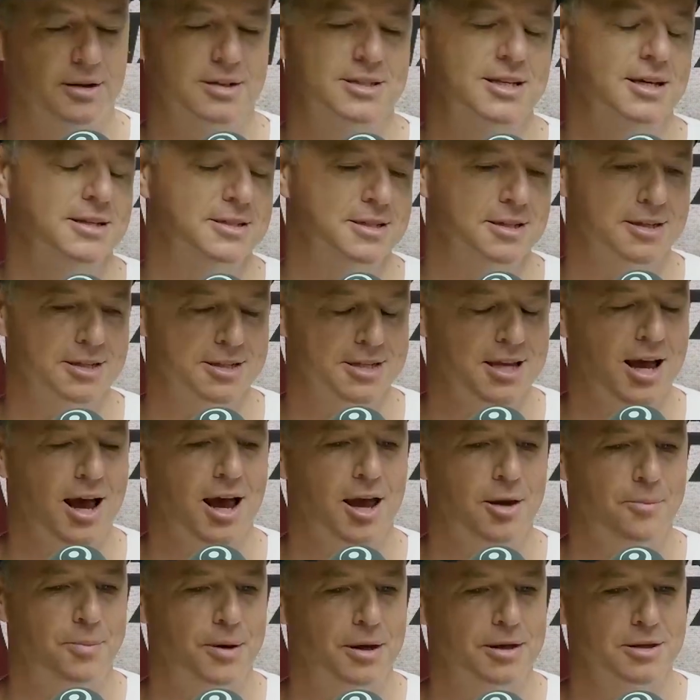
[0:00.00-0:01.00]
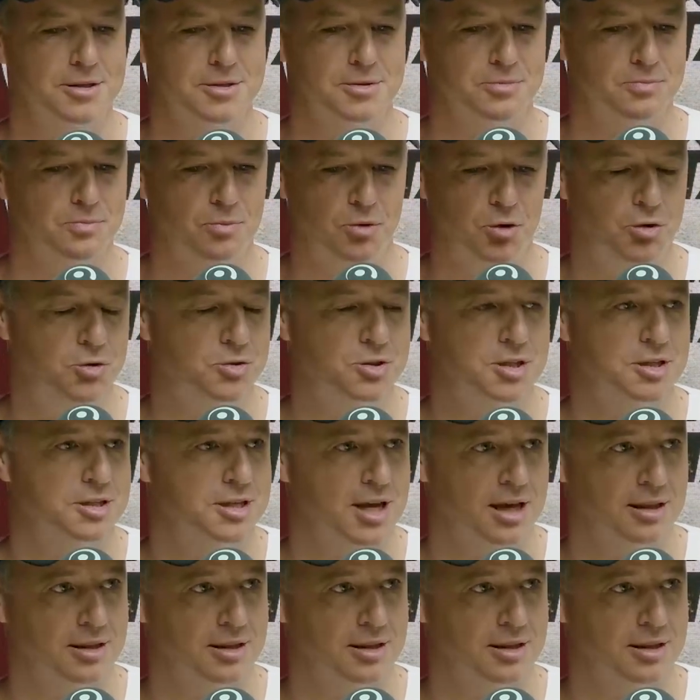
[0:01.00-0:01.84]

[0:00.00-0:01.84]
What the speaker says: Now, it's easy to say because who's